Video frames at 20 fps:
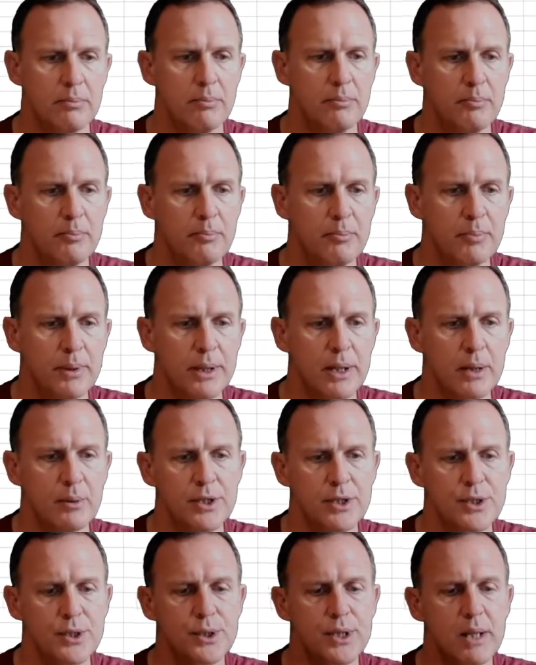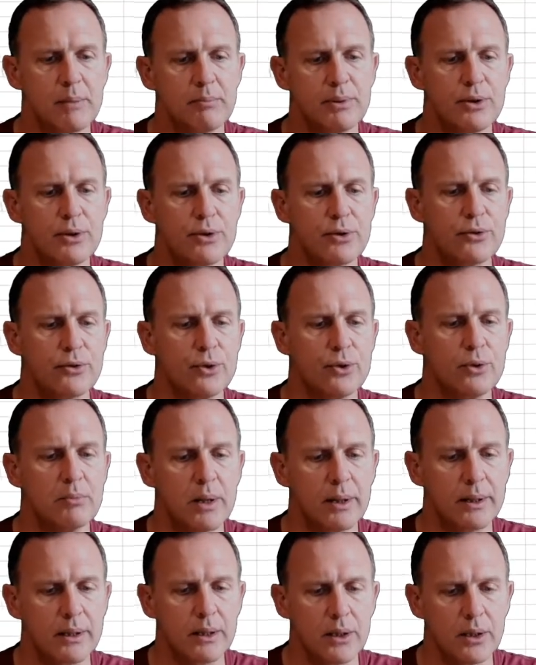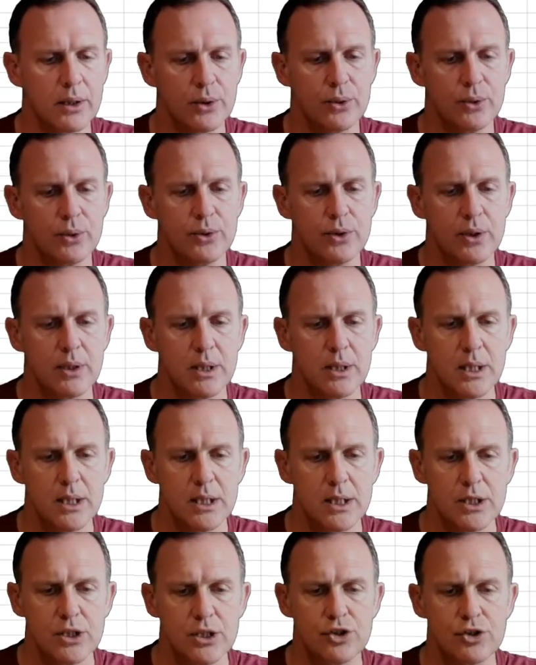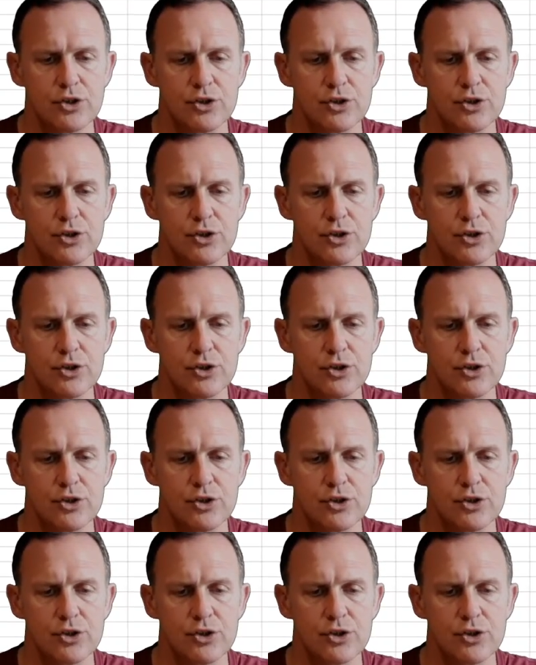but I want to step you through my code just so